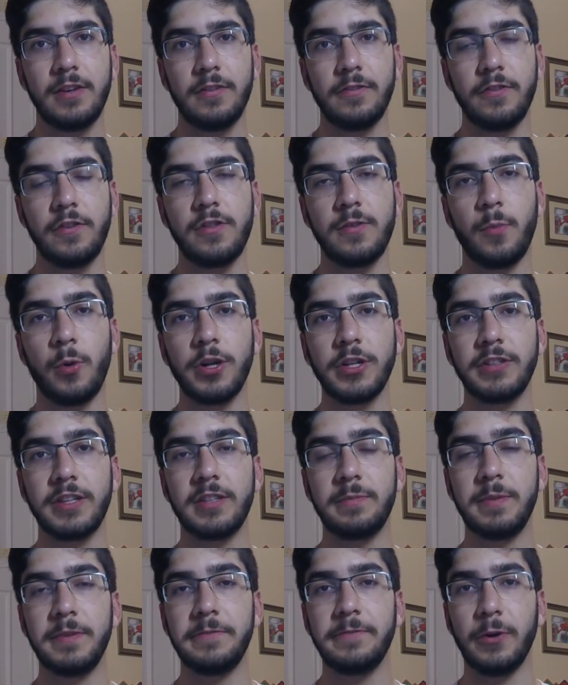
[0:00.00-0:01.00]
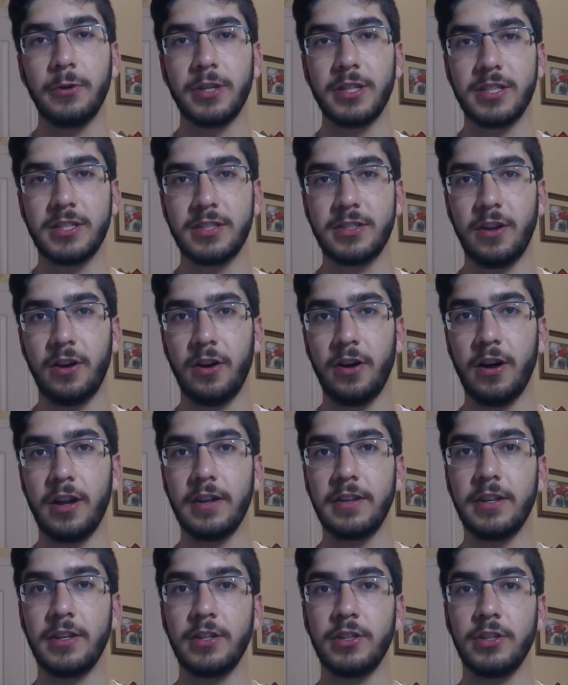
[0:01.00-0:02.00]
Furthermore, you need to be focused
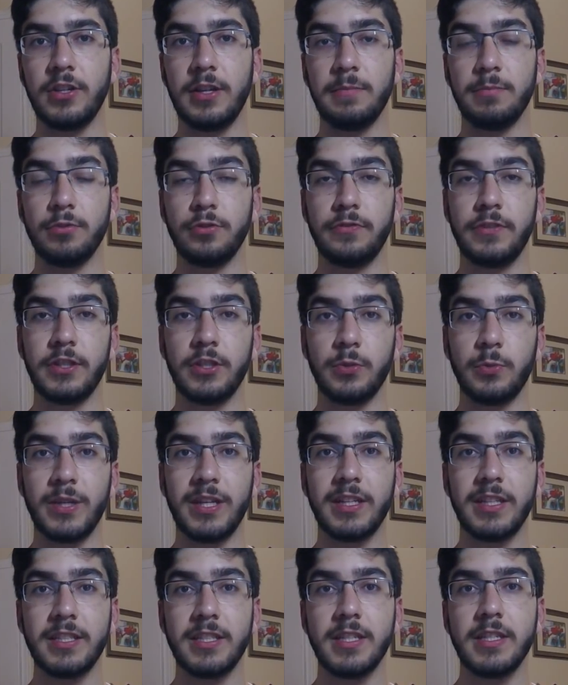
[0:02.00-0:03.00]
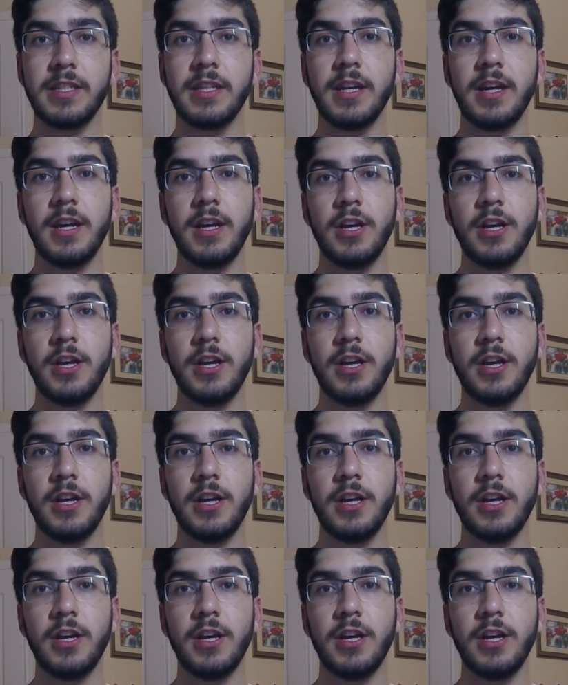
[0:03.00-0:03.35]
on improving your weaknesses.